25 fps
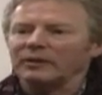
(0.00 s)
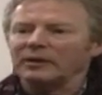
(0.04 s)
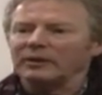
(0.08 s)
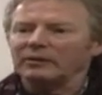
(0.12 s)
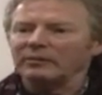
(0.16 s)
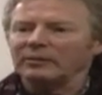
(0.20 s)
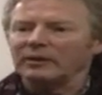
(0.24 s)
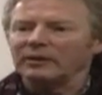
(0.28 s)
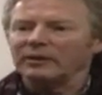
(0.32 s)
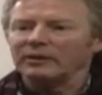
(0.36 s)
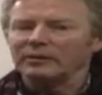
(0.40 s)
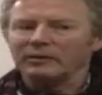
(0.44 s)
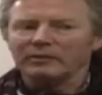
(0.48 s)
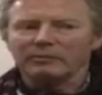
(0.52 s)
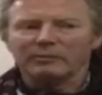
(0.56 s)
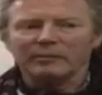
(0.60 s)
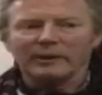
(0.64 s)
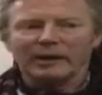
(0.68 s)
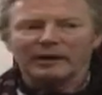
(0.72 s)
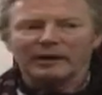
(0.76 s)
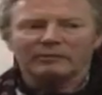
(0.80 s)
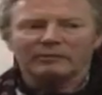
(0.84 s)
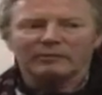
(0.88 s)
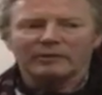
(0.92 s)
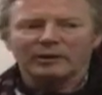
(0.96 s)
We will
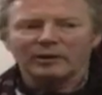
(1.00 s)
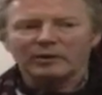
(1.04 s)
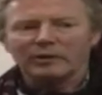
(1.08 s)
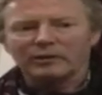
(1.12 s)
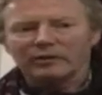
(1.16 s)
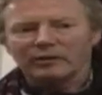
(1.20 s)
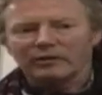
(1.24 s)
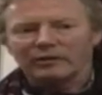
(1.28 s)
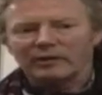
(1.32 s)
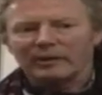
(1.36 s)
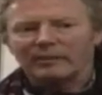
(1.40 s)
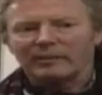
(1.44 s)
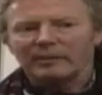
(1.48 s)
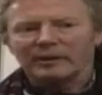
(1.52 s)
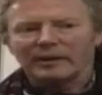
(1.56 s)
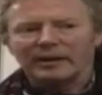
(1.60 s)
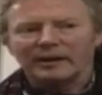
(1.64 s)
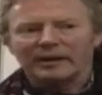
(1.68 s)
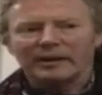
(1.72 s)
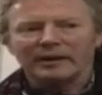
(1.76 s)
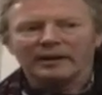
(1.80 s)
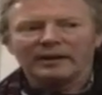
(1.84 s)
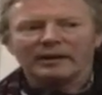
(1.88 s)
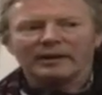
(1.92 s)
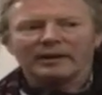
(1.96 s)
record it
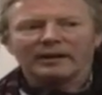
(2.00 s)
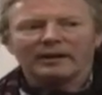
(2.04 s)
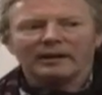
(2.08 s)
separately.